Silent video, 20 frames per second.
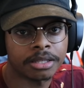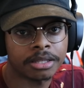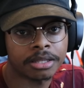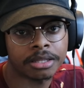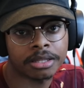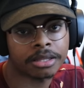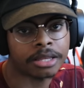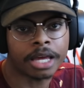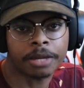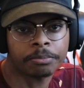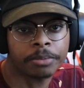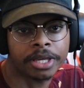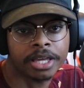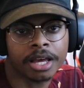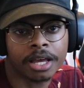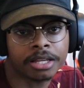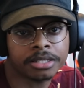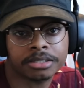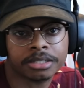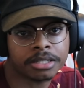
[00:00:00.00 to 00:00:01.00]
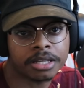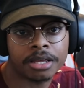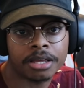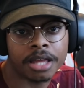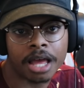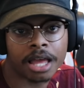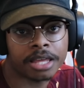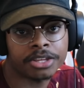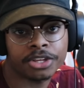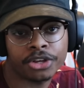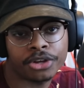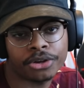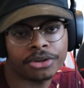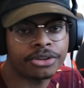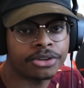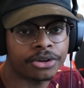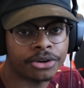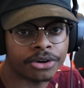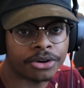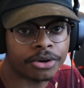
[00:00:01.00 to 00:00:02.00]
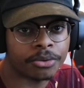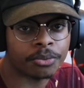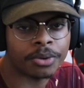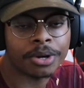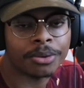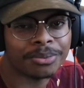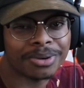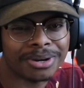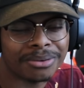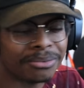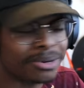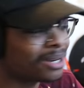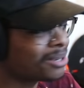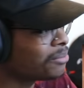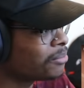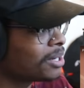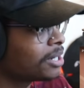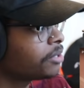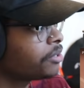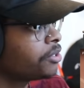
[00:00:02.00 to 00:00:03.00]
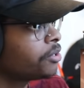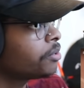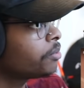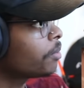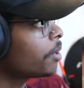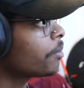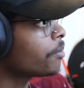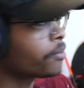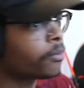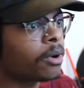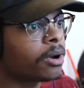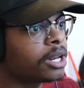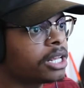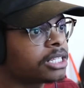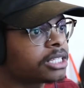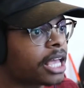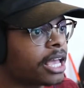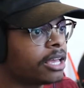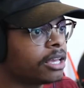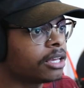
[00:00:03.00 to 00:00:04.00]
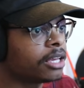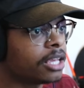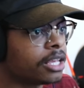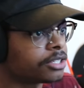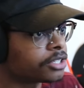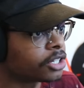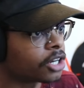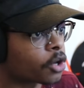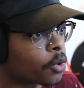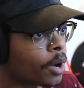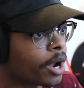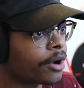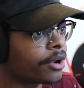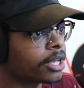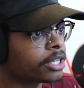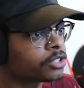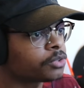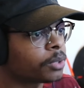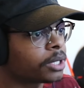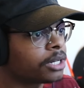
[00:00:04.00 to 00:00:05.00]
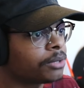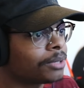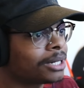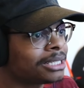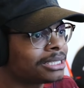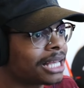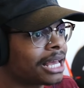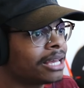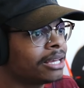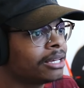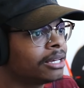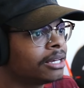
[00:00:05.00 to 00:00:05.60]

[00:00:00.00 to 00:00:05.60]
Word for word: That because uh, you you're what what what what did you what what did he say? He's an Aquarius. What did what did he say?